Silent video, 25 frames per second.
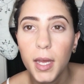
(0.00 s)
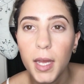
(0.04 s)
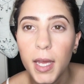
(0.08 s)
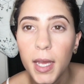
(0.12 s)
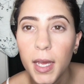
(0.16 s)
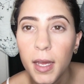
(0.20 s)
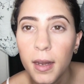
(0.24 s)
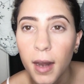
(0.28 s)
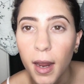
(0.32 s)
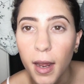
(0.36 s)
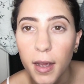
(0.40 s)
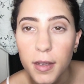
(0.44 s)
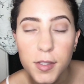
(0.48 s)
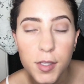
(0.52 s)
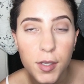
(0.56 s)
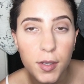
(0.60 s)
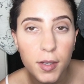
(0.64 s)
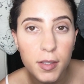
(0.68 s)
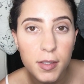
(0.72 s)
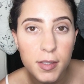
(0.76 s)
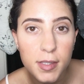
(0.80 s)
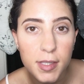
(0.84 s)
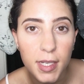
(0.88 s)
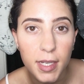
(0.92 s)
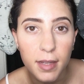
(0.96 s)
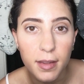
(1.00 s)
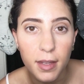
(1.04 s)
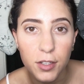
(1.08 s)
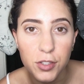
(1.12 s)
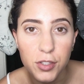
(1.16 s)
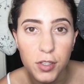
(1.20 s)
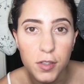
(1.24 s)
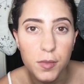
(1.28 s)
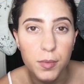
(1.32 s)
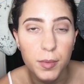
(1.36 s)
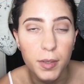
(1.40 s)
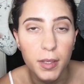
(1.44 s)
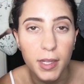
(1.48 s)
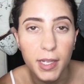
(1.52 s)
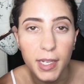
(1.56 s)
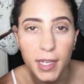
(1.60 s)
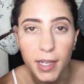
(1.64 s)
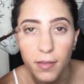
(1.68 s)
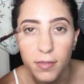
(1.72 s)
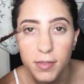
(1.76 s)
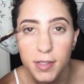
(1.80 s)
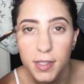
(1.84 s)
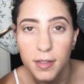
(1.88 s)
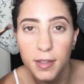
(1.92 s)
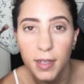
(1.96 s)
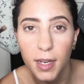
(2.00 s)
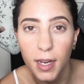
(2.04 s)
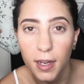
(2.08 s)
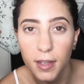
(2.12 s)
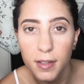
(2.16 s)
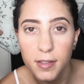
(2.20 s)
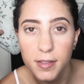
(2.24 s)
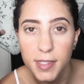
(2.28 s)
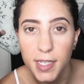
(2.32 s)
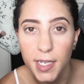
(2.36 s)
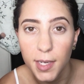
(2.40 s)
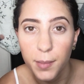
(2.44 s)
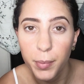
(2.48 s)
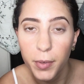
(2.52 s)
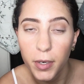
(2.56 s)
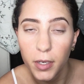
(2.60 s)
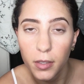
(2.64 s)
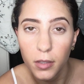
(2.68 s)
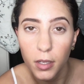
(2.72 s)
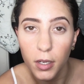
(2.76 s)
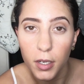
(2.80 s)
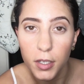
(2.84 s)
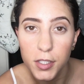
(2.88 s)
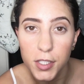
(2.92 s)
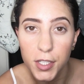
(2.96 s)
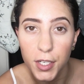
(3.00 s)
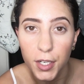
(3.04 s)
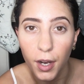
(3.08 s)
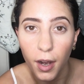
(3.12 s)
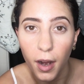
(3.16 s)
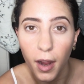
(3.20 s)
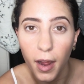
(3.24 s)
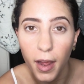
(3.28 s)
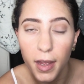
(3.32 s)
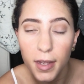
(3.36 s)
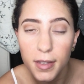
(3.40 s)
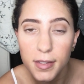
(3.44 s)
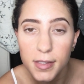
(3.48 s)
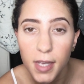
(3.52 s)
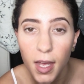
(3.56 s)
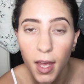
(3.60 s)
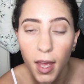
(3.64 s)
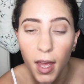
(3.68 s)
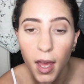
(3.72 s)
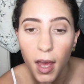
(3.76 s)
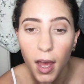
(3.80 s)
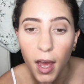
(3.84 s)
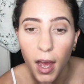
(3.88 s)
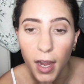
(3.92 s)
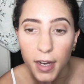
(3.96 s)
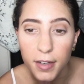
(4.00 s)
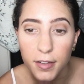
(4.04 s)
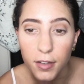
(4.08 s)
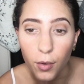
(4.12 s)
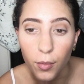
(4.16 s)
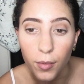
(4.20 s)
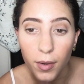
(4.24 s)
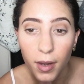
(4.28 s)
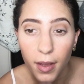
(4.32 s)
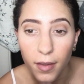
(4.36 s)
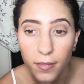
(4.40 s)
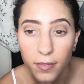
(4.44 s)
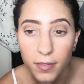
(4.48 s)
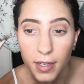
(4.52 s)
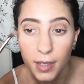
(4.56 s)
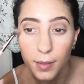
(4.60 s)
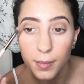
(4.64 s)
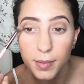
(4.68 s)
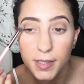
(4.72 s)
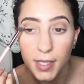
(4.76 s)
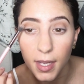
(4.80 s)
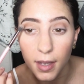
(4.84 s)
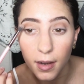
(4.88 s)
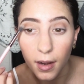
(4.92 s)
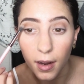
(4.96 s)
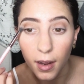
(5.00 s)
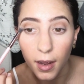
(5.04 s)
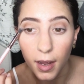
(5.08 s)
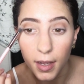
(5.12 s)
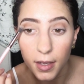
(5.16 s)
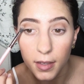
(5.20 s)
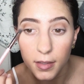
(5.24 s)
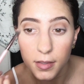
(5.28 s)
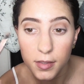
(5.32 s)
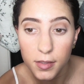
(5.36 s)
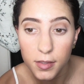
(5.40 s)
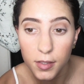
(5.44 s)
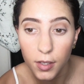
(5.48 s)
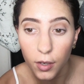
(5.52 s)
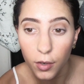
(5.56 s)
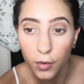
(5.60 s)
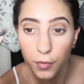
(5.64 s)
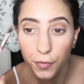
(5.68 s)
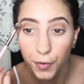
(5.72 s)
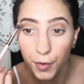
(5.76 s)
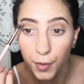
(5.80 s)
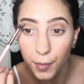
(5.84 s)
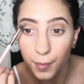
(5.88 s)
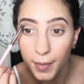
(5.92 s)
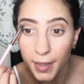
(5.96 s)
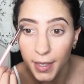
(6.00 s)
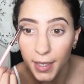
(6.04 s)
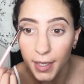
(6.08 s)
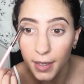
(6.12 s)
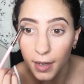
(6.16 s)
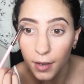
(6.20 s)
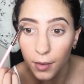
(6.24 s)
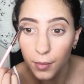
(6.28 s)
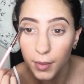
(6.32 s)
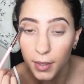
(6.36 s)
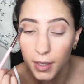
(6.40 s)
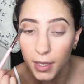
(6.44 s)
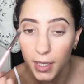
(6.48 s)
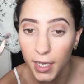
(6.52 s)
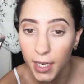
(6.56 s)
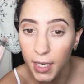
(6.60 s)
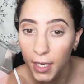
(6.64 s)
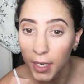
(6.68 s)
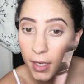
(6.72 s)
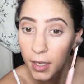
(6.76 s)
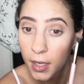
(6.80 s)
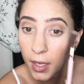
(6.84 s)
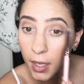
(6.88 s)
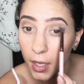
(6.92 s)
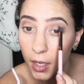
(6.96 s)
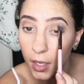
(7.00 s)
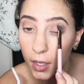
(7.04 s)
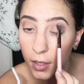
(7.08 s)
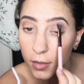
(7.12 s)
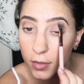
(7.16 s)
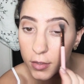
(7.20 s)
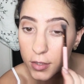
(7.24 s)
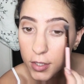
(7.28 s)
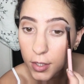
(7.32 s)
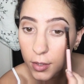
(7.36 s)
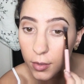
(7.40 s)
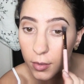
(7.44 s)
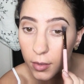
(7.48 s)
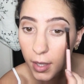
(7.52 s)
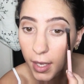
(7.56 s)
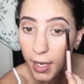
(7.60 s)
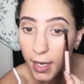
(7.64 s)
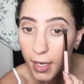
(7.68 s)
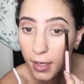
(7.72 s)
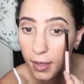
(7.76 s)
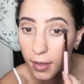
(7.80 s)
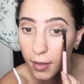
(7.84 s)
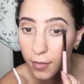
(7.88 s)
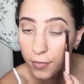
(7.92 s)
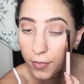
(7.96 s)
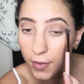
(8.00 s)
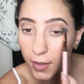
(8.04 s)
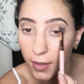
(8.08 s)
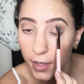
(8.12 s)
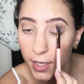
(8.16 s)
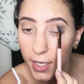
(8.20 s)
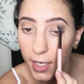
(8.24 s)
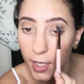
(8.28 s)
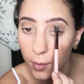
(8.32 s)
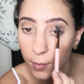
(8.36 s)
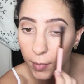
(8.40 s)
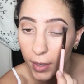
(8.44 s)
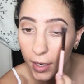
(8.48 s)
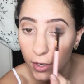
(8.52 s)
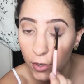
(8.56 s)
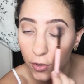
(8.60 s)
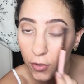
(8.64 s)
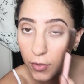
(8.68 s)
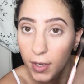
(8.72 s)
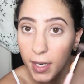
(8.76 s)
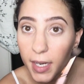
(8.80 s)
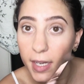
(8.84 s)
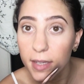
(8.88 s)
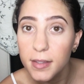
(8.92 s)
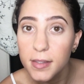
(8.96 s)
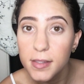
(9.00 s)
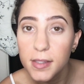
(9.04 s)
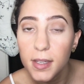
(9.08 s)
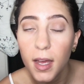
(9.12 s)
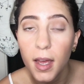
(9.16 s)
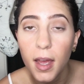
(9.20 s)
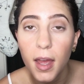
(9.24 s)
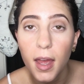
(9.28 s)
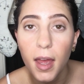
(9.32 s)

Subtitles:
And as you can see, that just really gives a nice deeper look to your eyes. I don't have deep set eyes, so for me, I really do like filling in my crease.